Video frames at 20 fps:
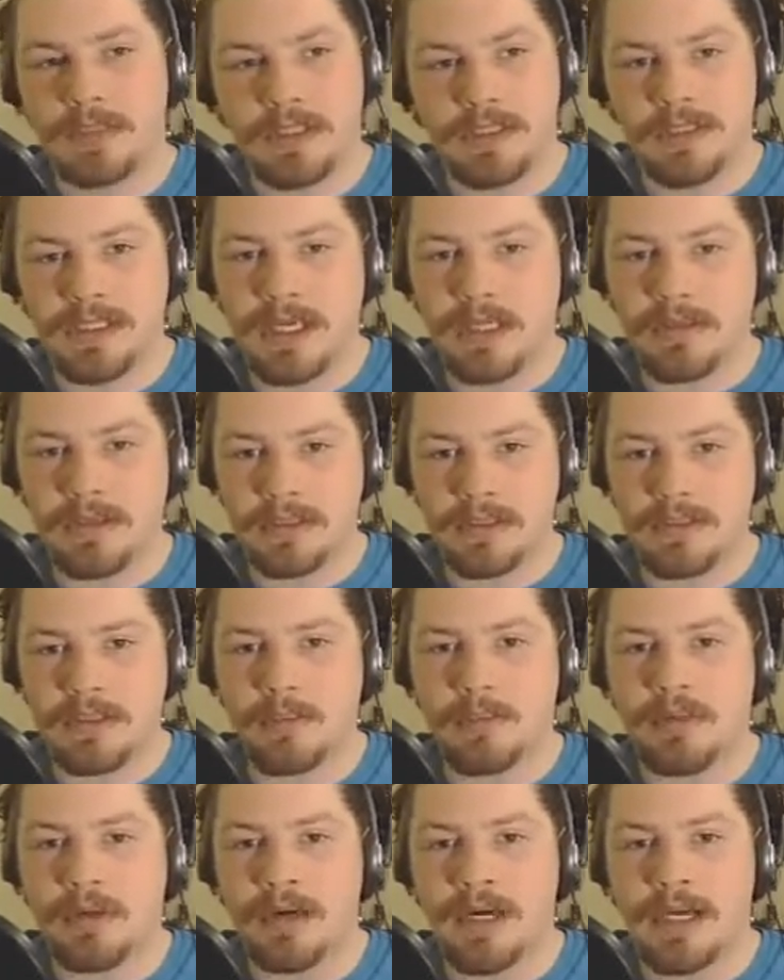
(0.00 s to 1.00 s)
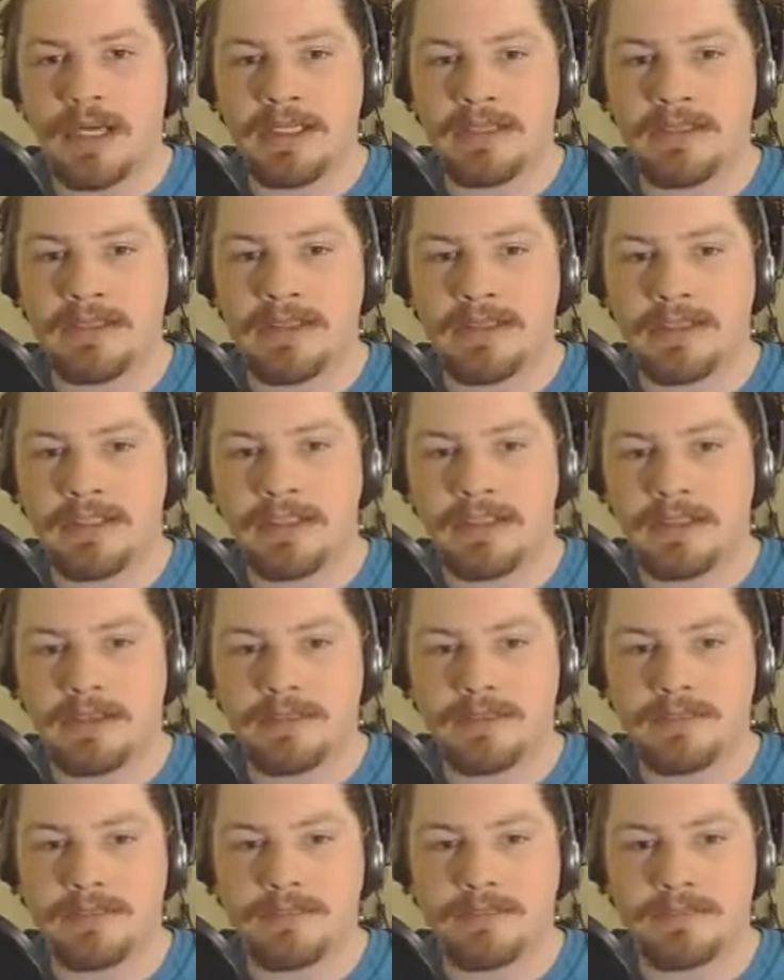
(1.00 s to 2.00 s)
Cause I crushed your brains
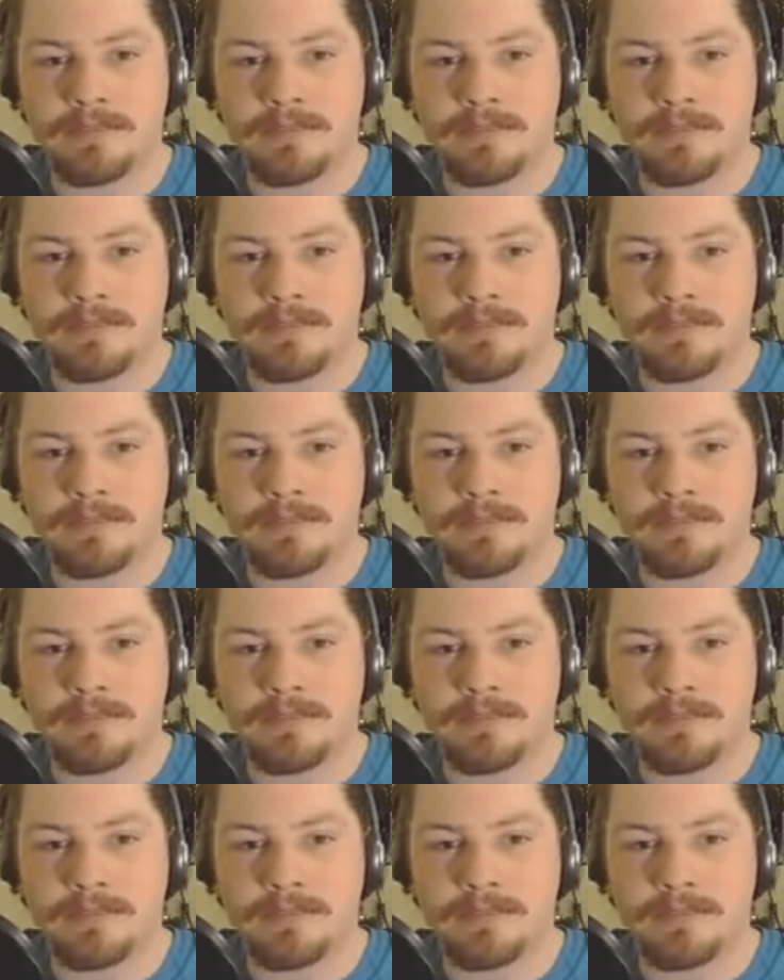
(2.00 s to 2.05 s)
in.